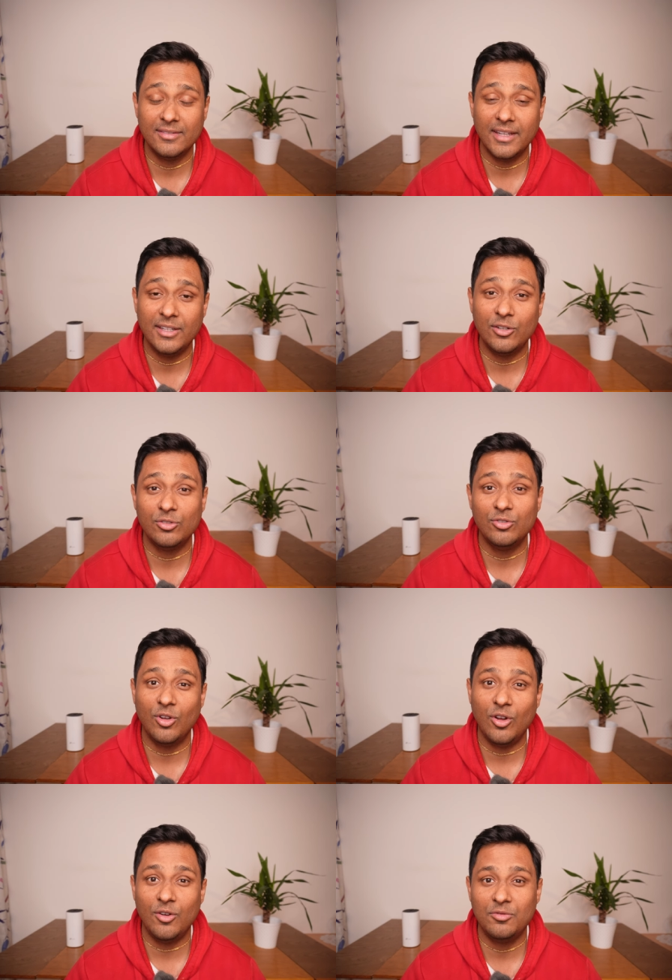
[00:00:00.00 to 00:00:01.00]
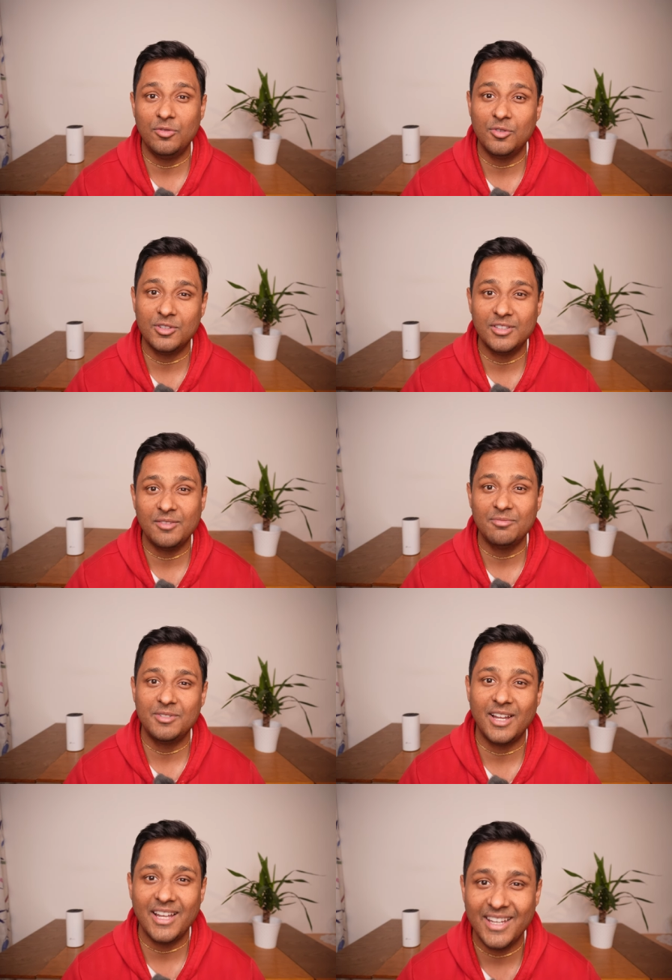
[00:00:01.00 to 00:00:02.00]
in your job for some
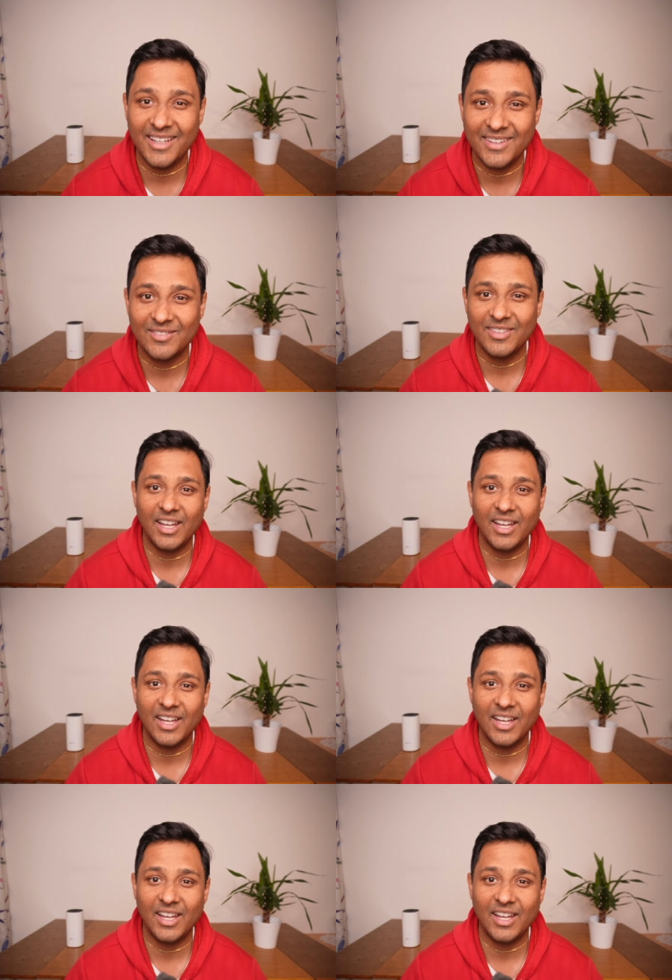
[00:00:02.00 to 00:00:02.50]
time